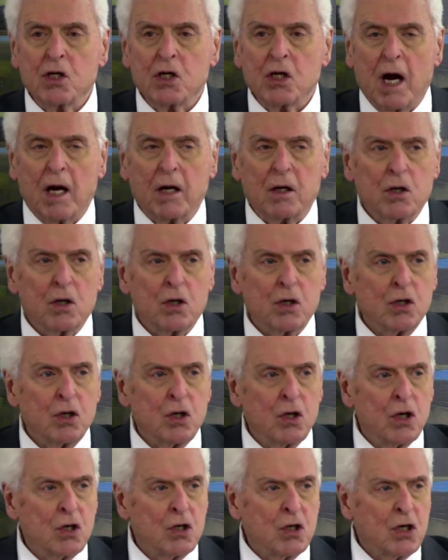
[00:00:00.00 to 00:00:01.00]
Satan is
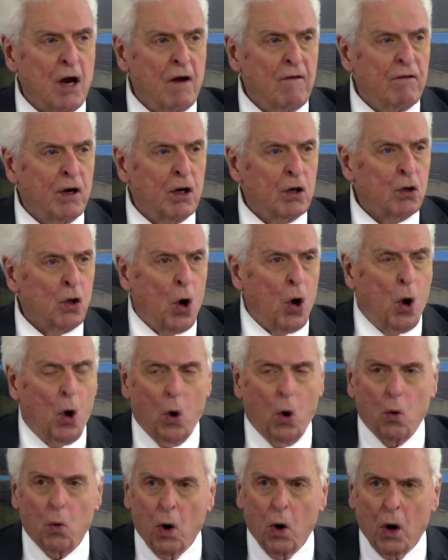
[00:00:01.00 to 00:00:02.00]
deceiving the
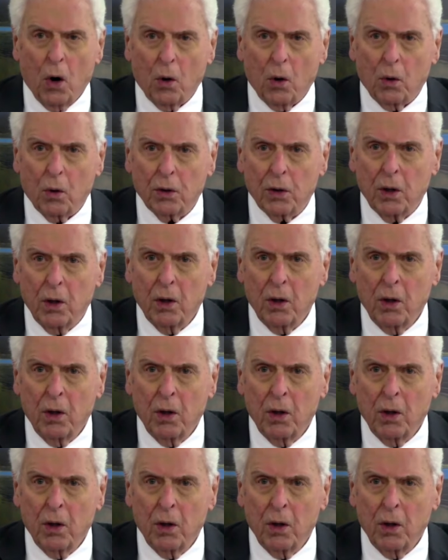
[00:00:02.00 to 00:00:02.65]
whole world,